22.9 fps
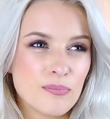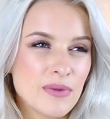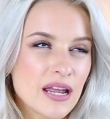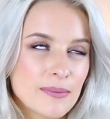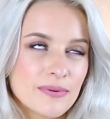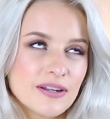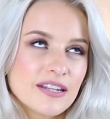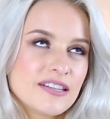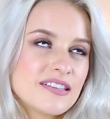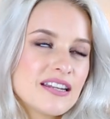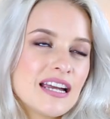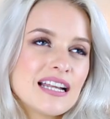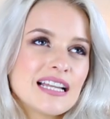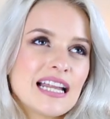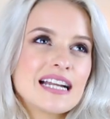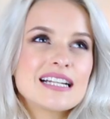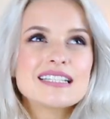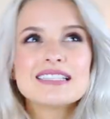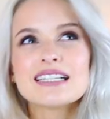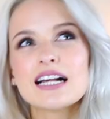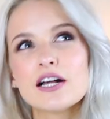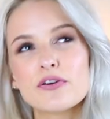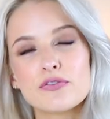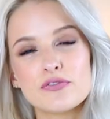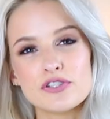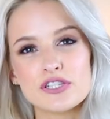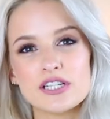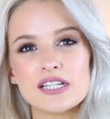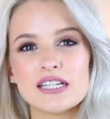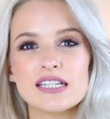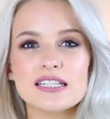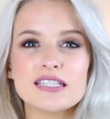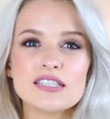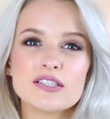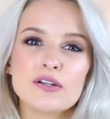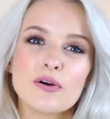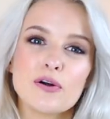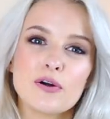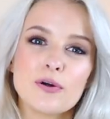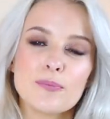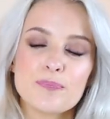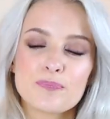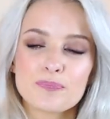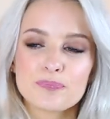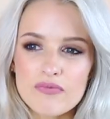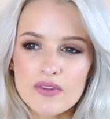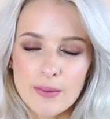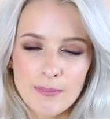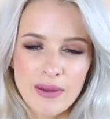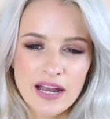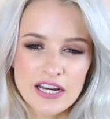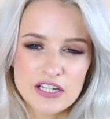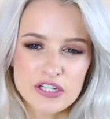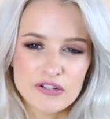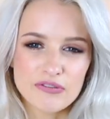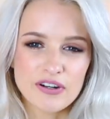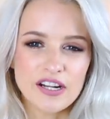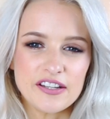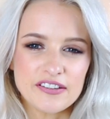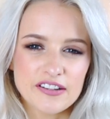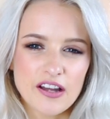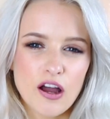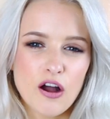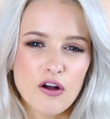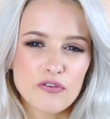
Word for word: maybe say like Selfridges or Mytheresa,